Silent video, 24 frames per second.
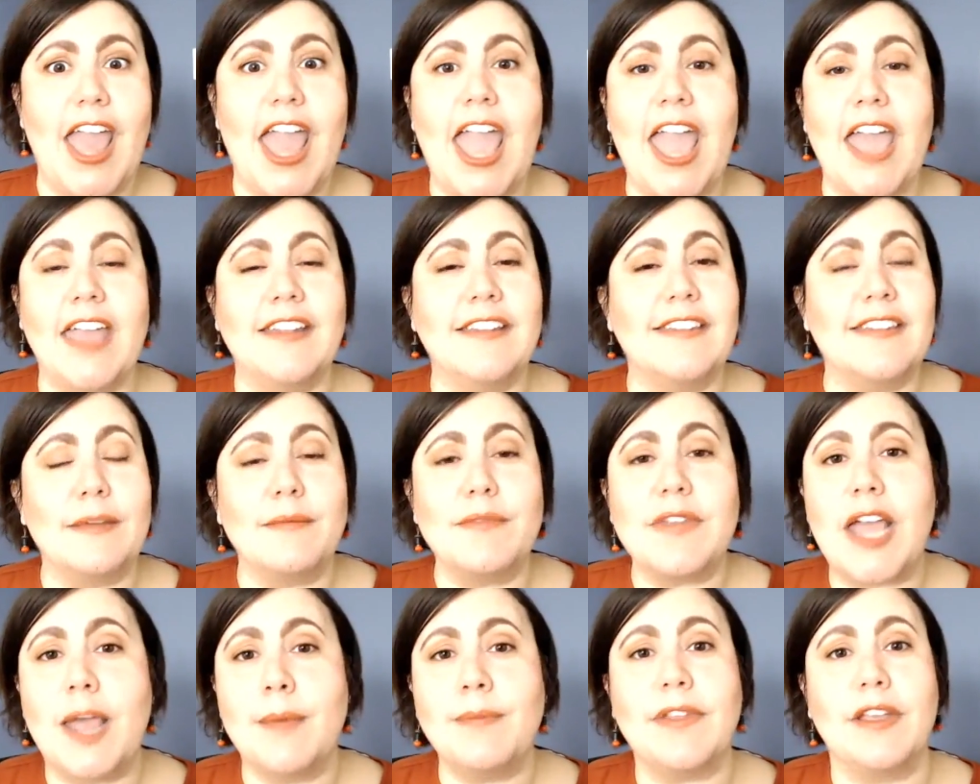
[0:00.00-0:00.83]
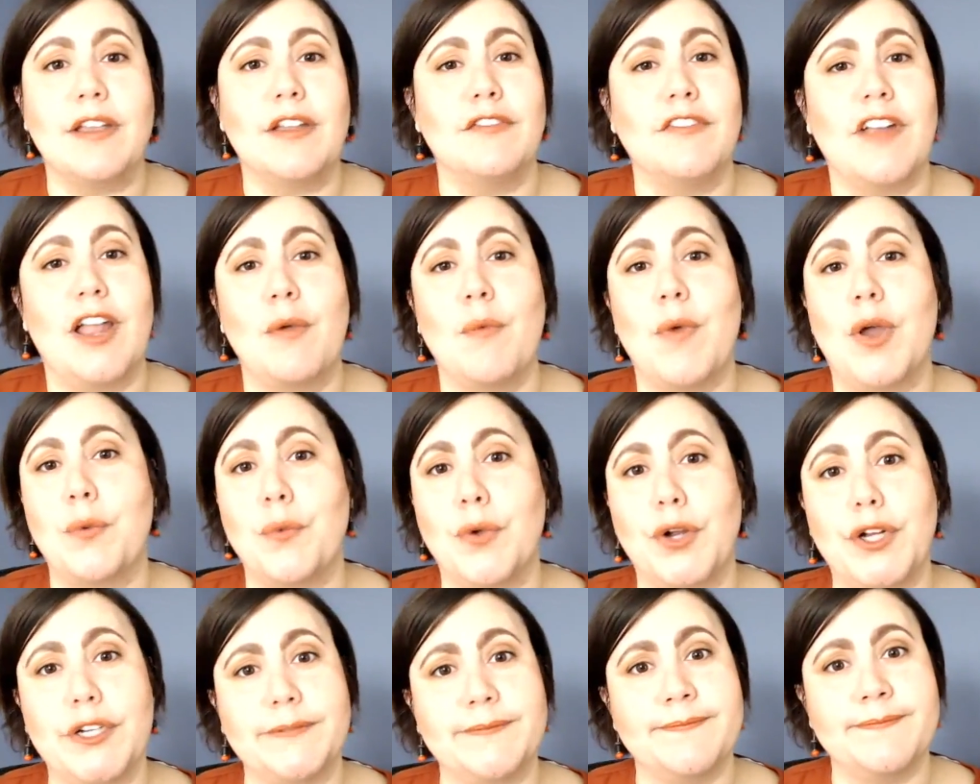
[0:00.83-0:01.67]
And sometimes I could write one
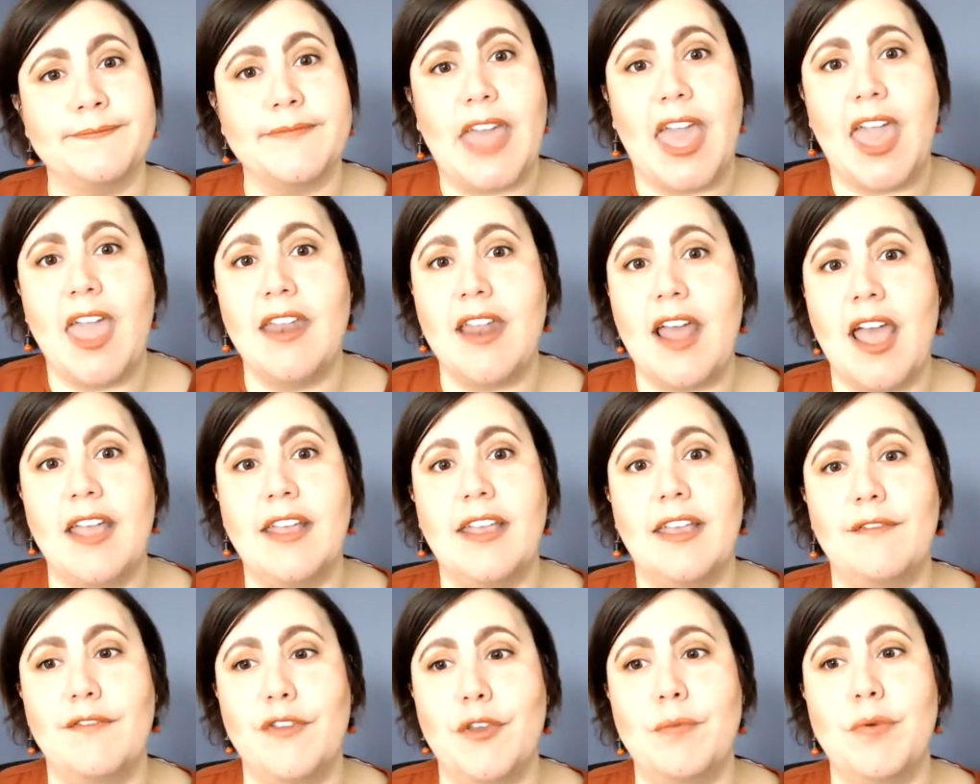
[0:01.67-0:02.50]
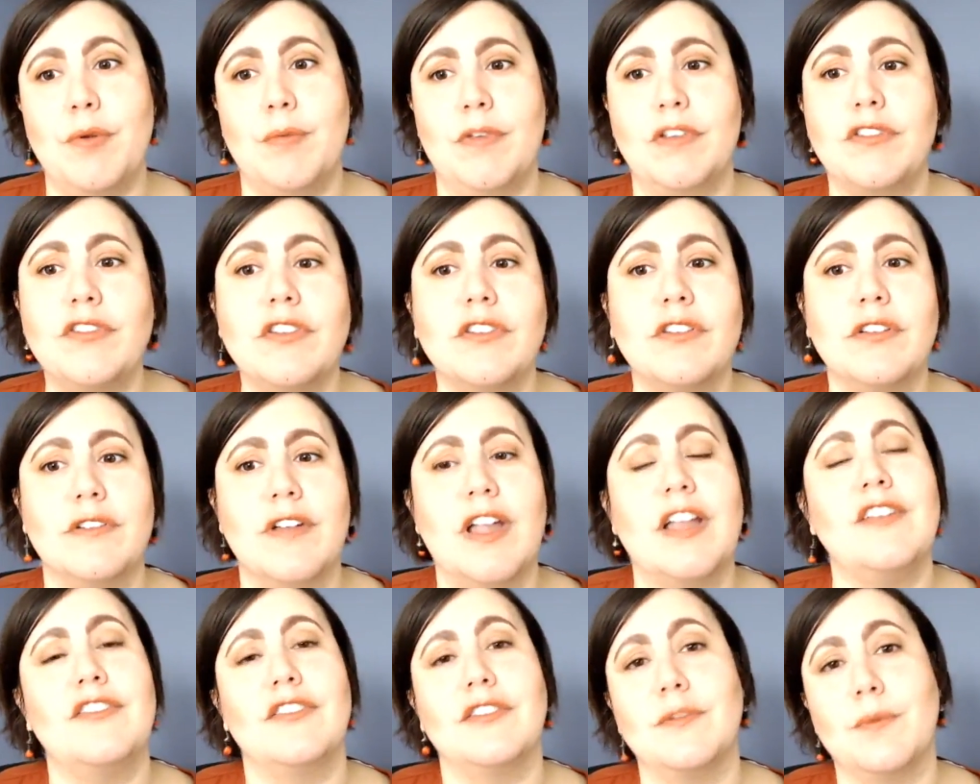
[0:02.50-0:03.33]
word. And I give you permission to
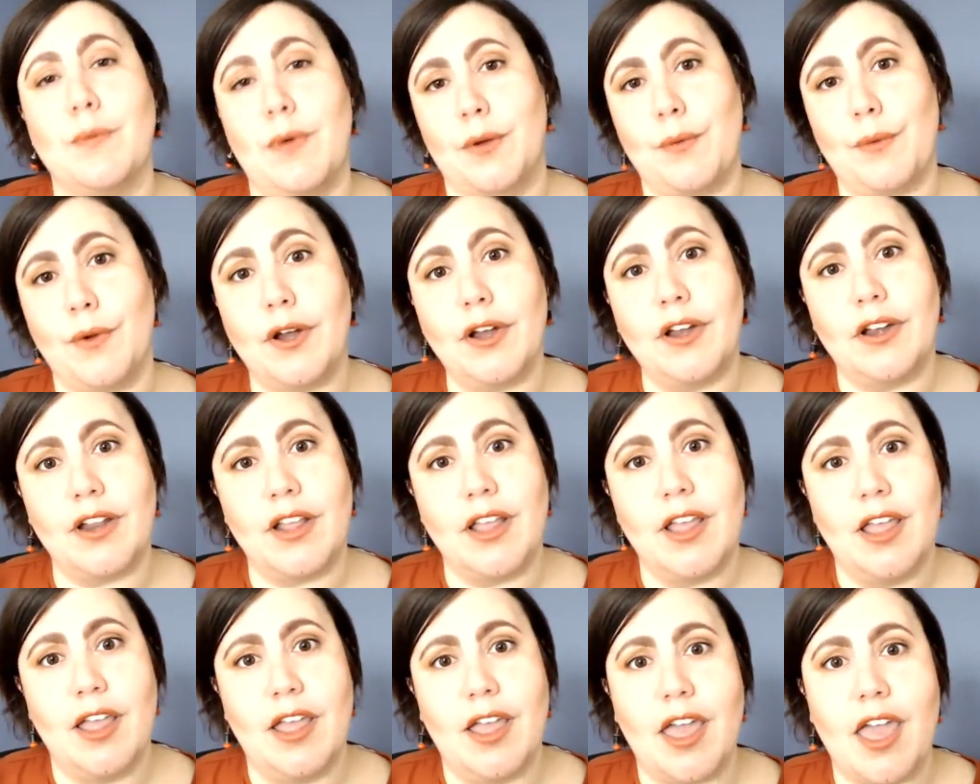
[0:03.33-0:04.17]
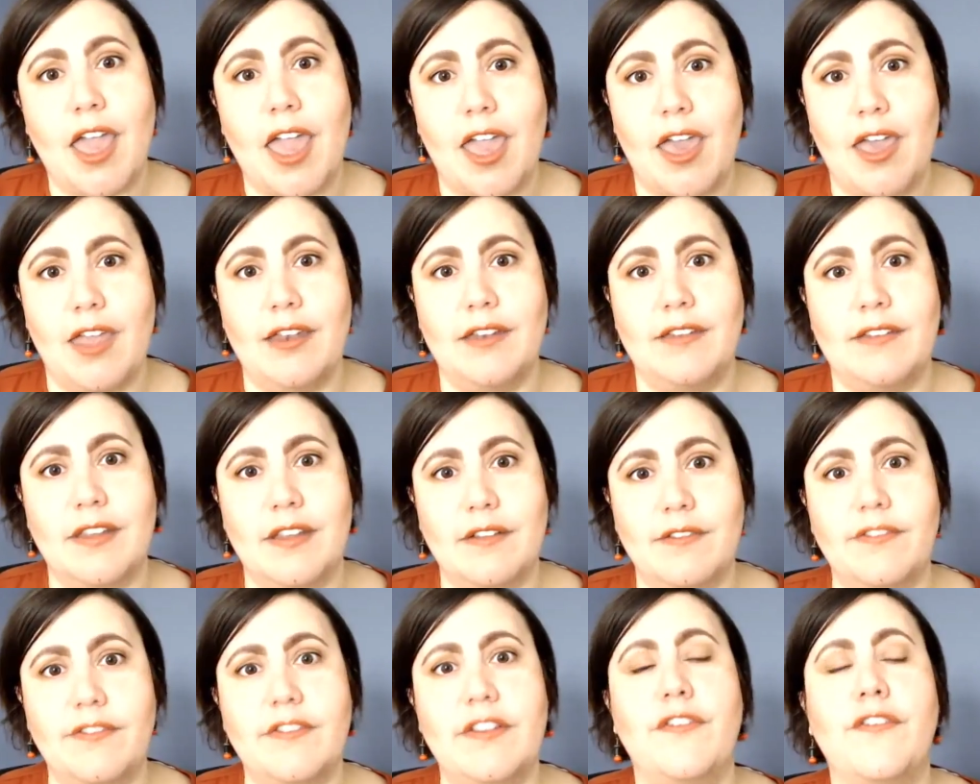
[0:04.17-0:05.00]
write just one word and
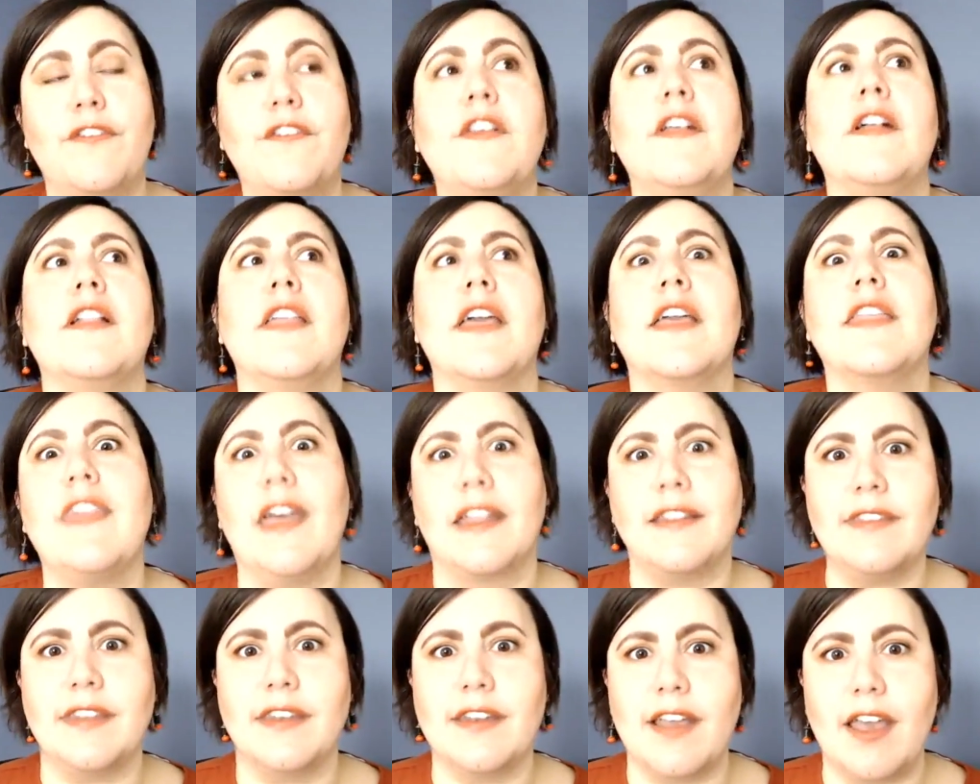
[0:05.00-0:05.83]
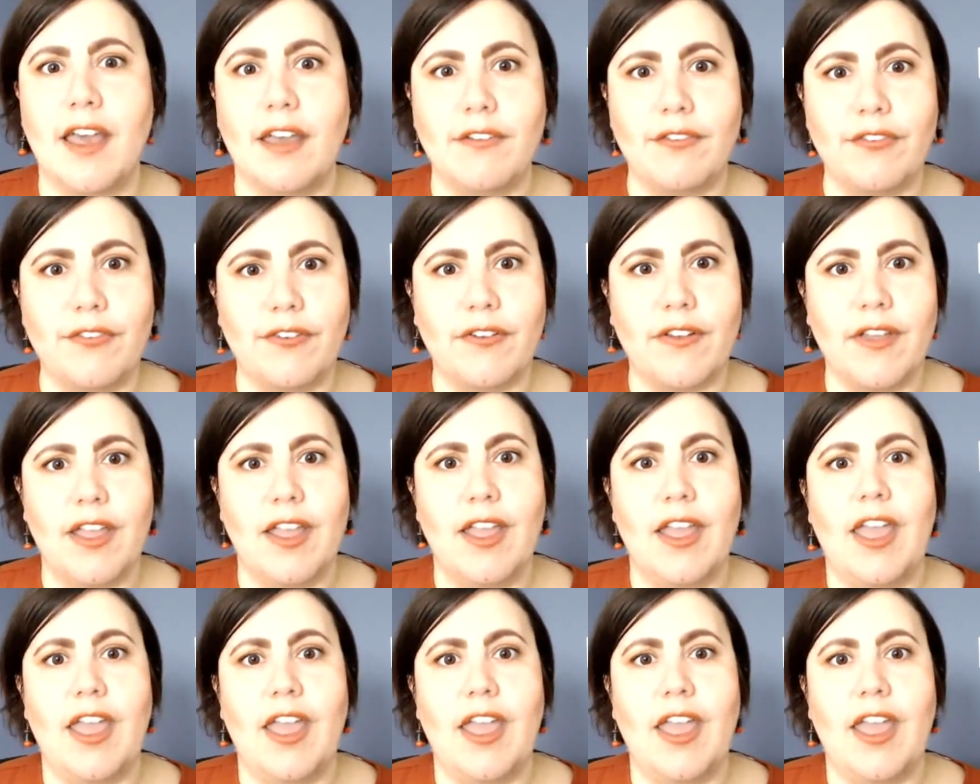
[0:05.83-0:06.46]
to feel like that's enough.